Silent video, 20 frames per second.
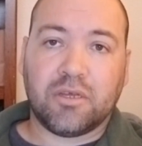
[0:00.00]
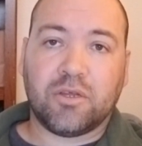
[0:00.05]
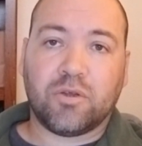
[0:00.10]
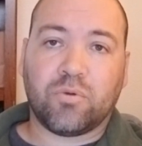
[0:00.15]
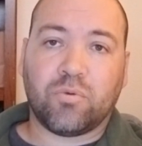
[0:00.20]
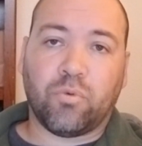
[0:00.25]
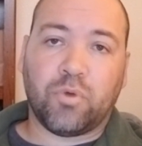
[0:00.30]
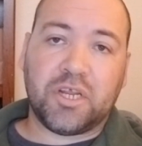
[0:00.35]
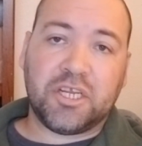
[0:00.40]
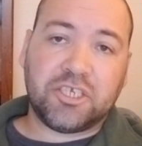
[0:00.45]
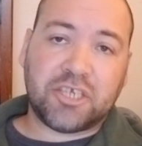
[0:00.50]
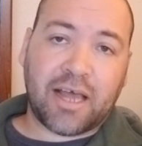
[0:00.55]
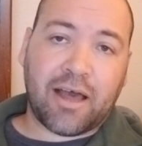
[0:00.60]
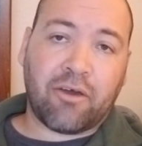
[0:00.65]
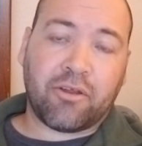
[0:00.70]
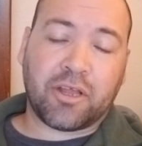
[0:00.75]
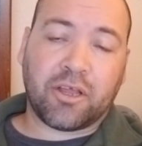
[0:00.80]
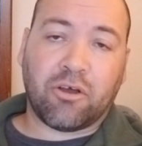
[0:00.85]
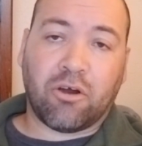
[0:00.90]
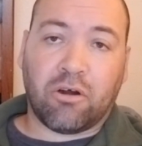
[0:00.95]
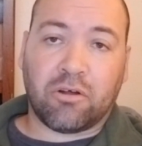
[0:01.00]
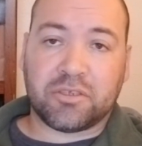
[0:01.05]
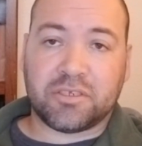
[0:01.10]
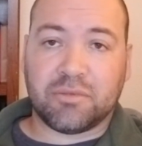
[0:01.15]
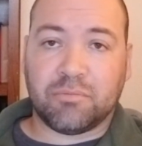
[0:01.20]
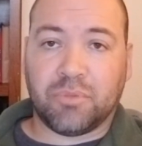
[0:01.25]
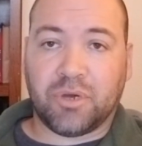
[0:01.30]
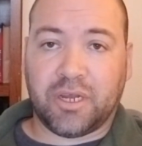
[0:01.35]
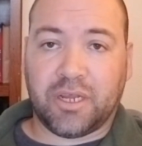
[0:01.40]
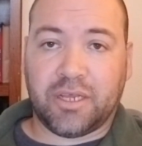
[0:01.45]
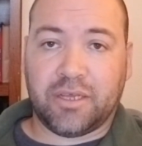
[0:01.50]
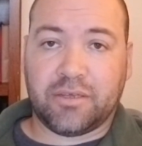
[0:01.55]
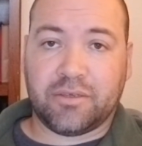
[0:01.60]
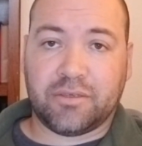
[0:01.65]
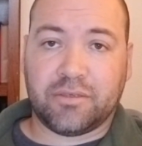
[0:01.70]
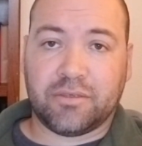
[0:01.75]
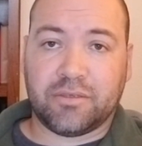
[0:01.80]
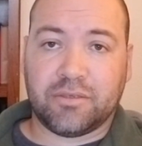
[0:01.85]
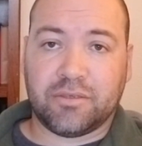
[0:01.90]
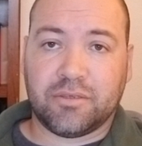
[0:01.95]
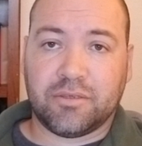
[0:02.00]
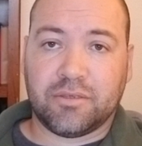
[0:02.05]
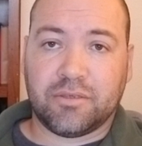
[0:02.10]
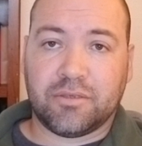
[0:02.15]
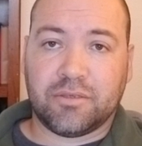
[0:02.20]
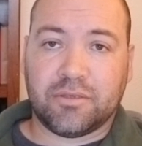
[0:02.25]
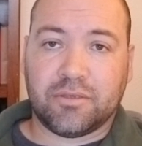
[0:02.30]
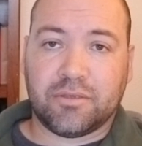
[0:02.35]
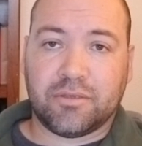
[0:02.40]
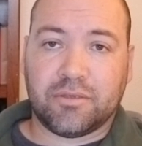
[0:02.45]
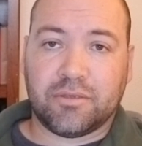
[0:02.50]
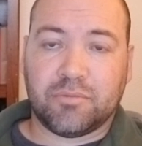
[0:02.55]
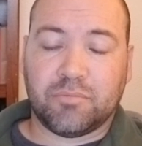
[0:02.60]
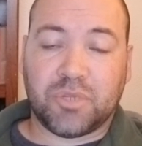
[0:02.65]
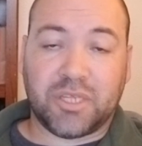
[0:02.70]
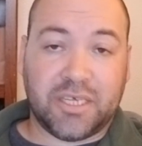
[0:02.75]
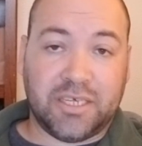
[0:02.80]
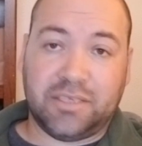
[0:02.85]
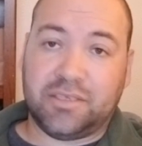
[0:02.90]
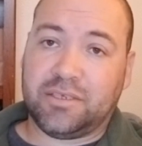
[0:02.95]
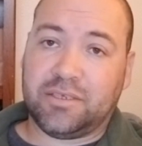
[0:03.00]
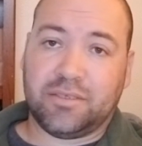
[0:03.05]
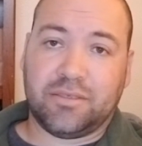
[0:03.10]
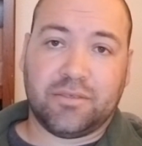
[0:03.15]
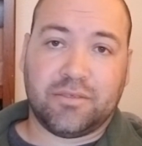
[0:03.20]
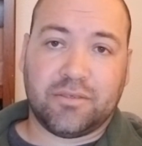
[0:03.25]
Reach out and call somebody. Please.